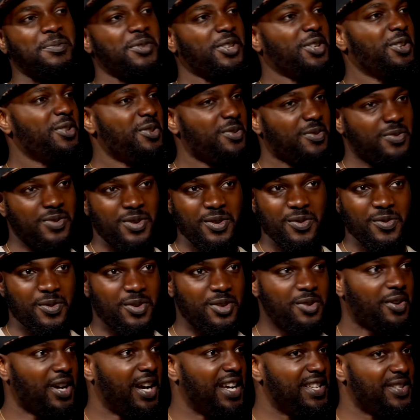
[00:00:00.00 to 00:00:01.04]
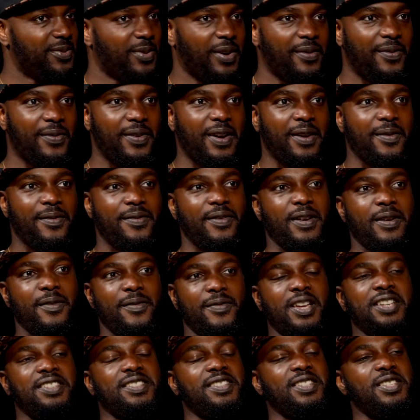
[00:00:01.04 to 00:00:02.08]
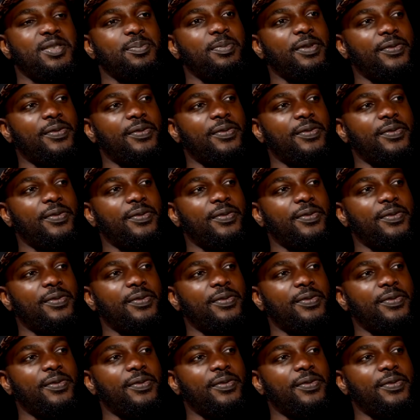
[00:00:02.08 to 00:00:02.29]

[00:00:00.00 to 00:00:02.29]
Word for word: I'm sure you, you, you guys have, have, have faced this